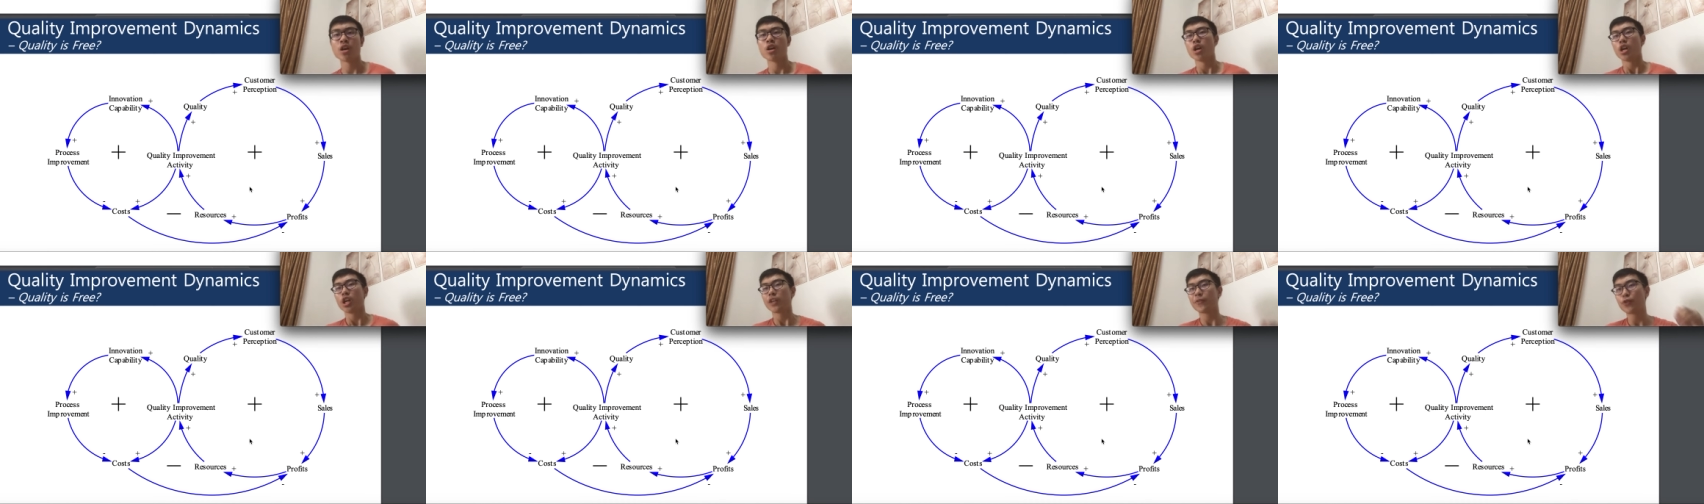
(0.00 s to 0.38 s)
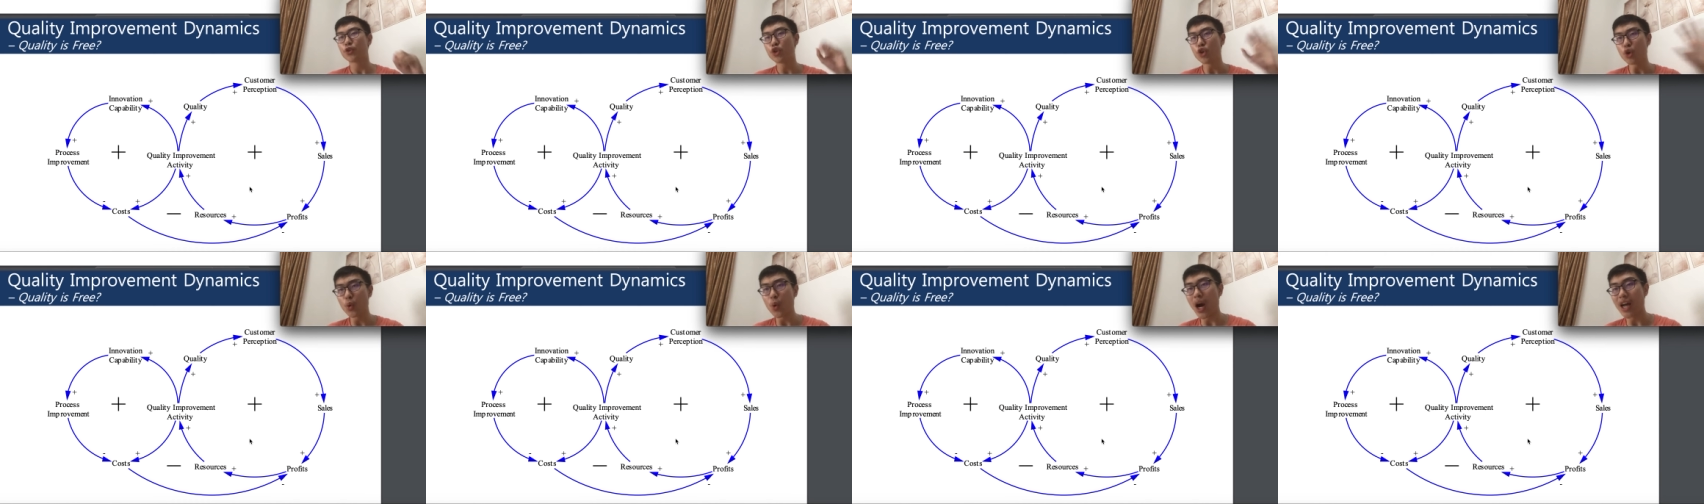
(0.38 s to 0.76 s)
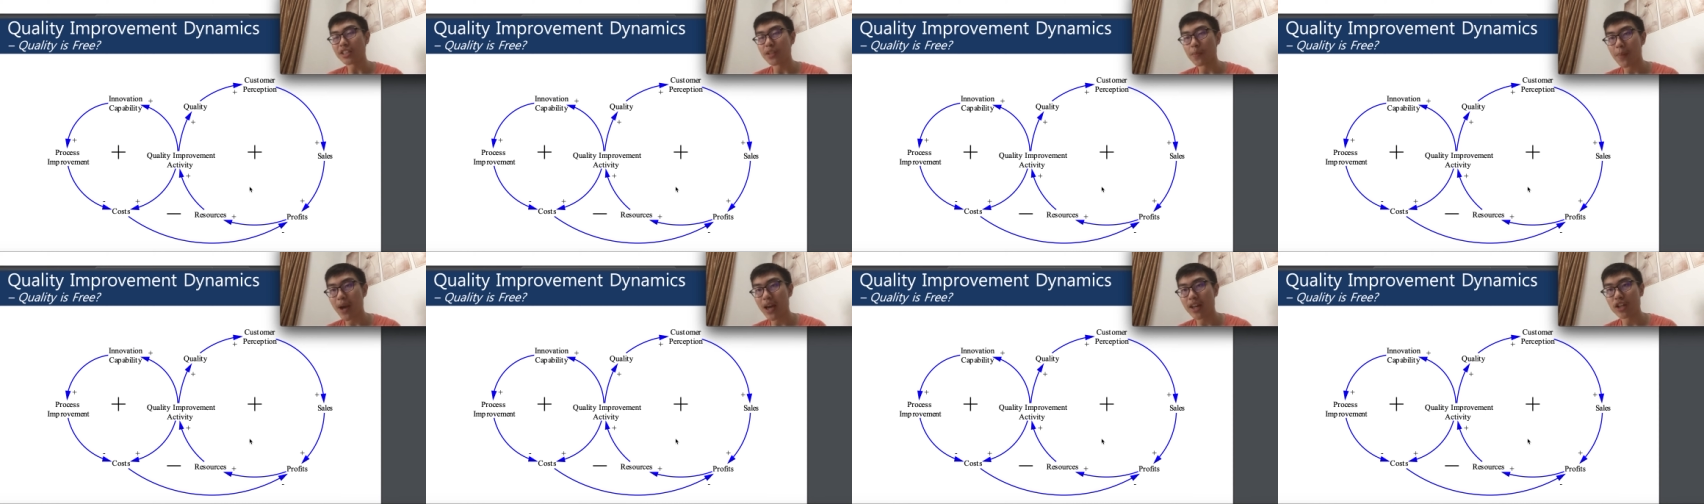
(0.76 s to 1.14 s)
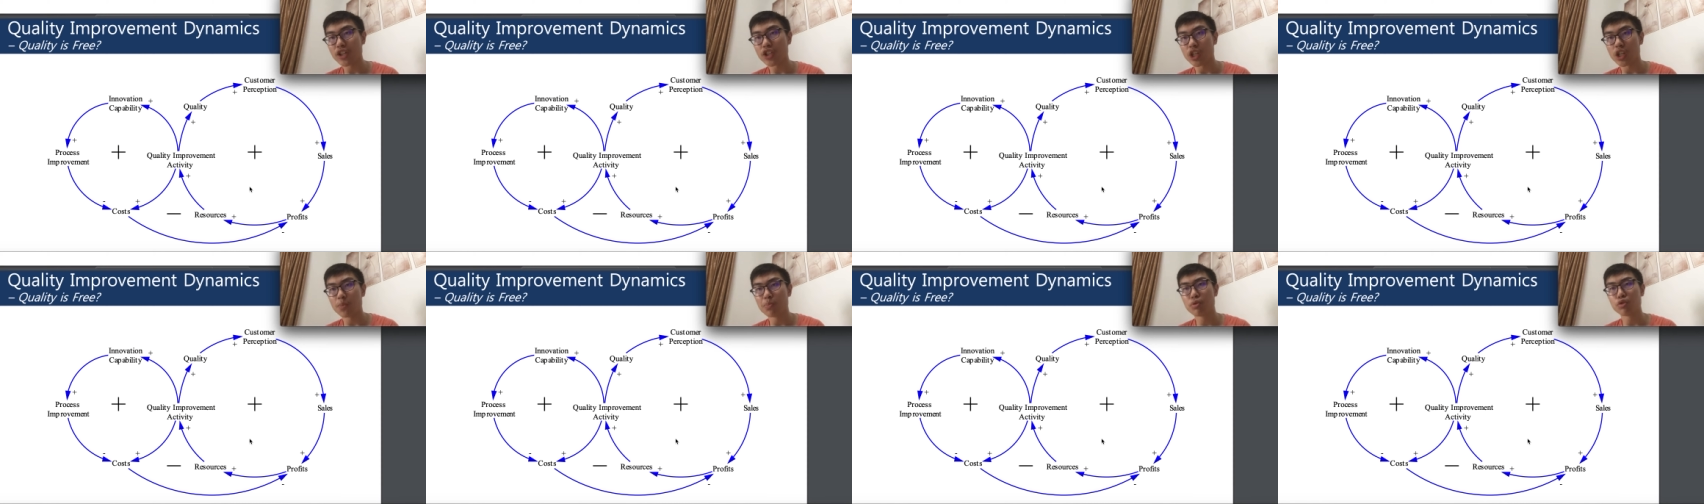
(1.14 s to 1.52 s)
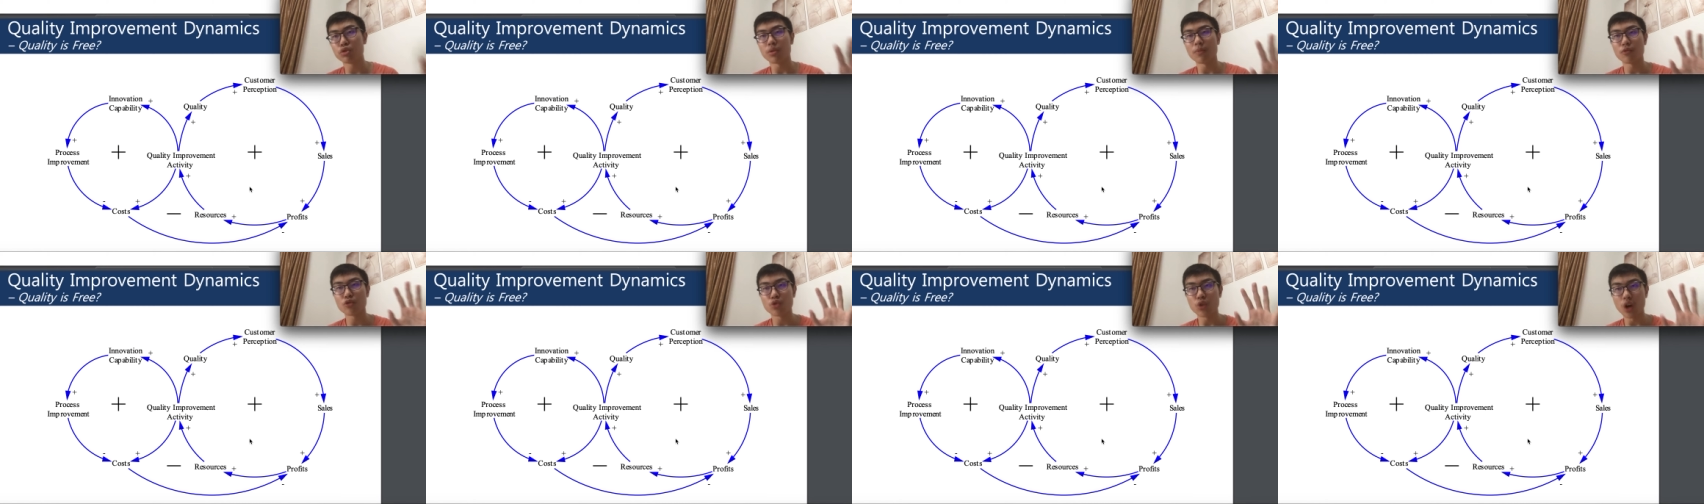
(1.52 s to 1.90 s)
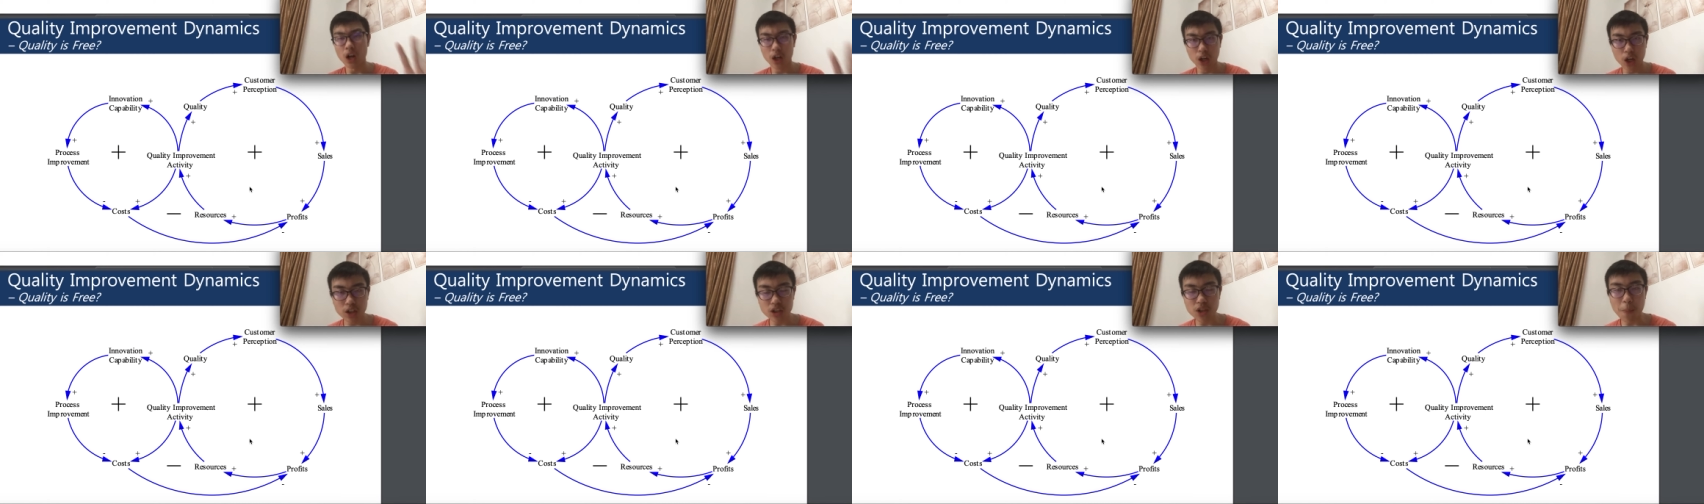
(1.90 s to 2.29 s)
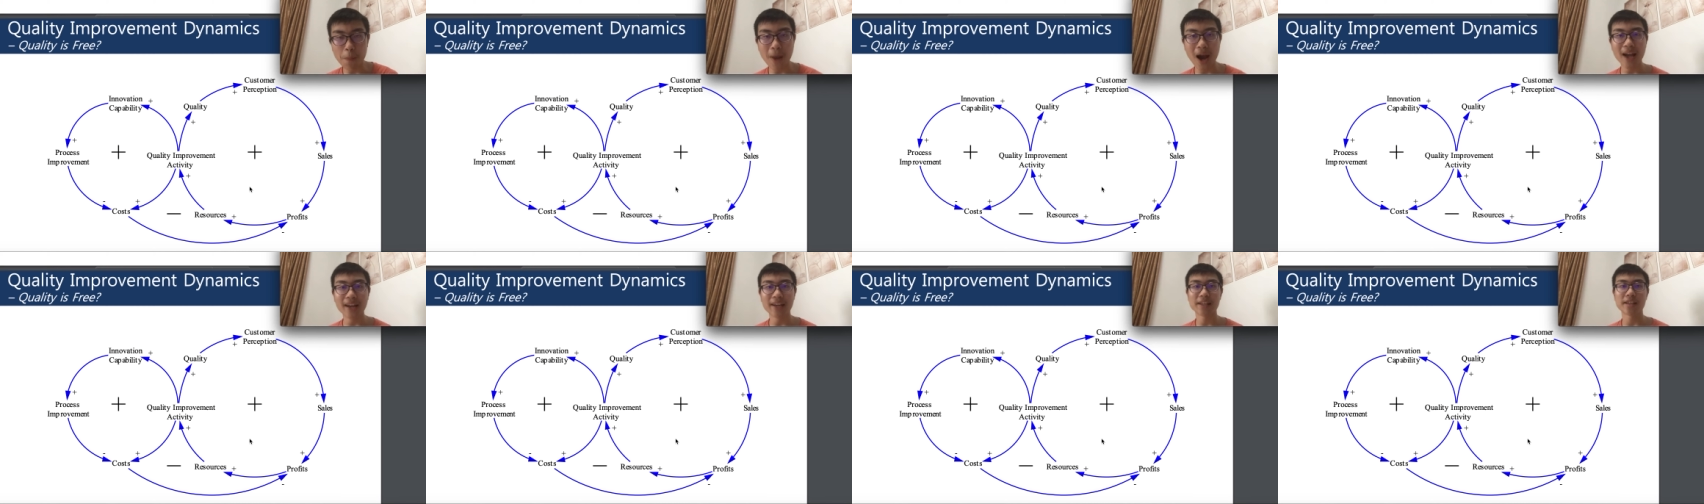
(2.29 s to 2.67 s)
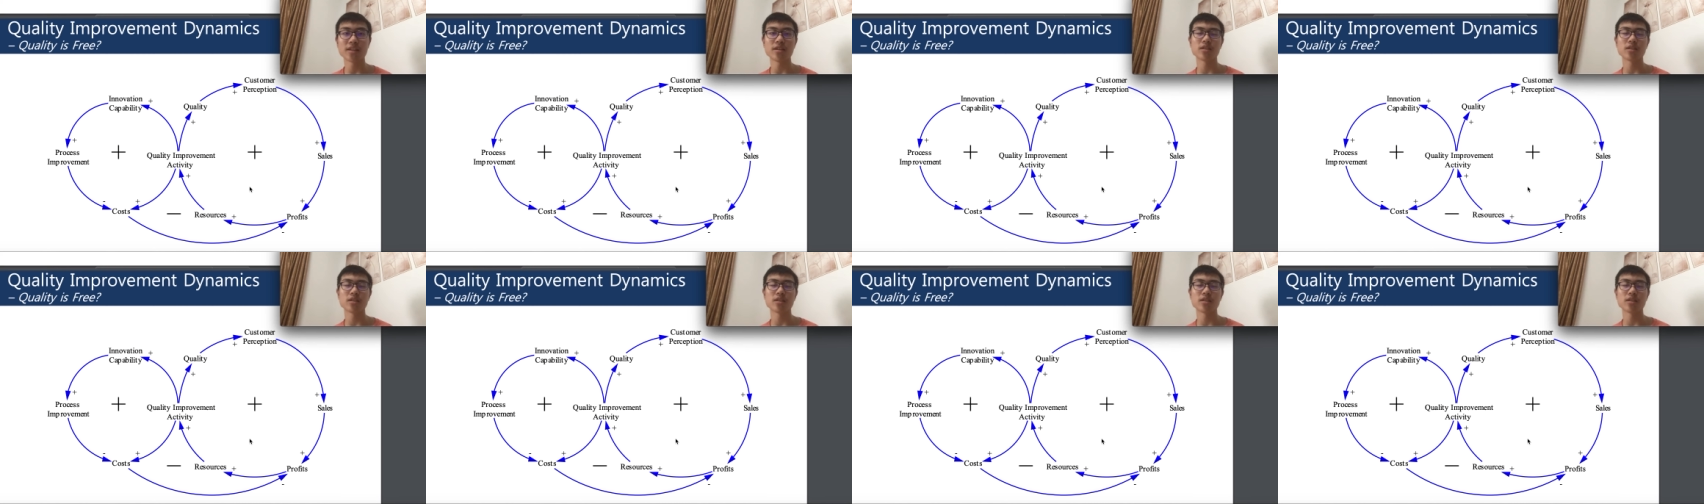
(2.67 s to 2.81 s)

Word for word: If you as a manager put a lot of money